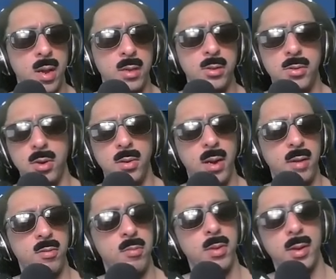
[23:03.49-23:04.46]
You don't
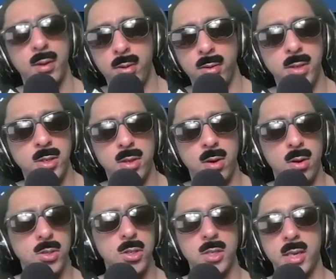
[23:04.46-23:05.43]
have to play all these
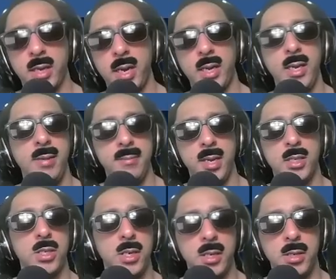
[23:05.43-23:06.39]
cards. Just like I keep
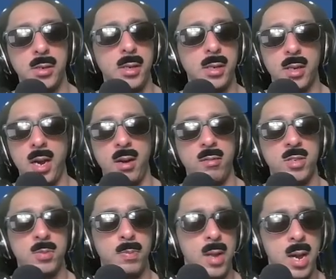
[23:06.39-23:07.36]
mentioning, you can kind of
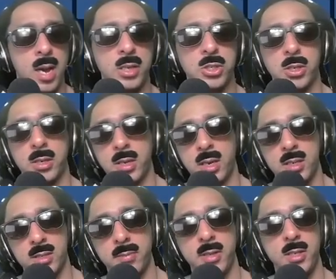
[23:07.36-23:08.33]
splash and
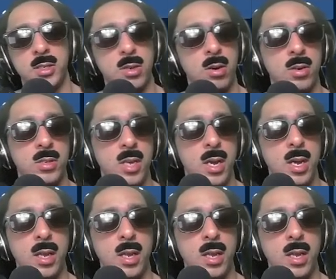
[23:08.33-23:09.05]
cut some of these cards.